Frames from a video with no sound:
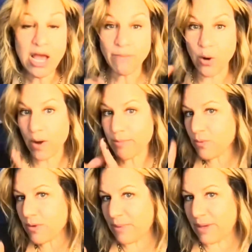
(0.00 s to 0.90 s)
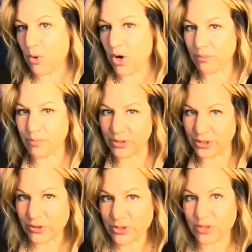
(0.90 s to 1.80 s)
But women would be more in
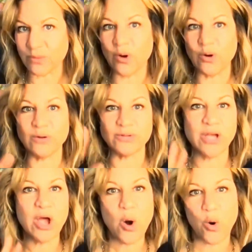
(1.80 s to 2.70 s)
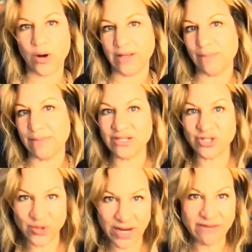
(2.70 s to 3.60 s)
producer roles or in the
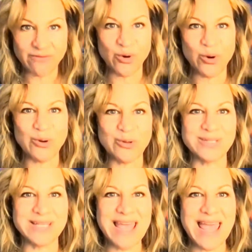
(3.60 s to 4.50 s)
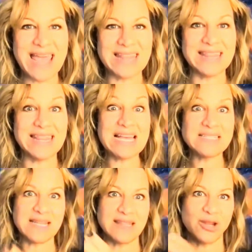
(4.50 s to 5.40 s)
administrative roles and
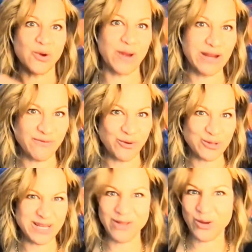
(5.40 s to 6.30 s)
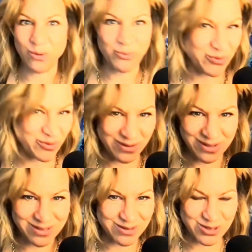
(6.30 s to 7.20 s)
less in the creative roles, even though women were
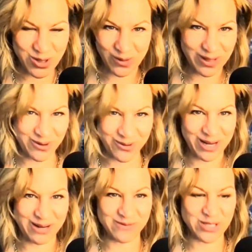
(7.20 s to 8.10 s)
totally creative.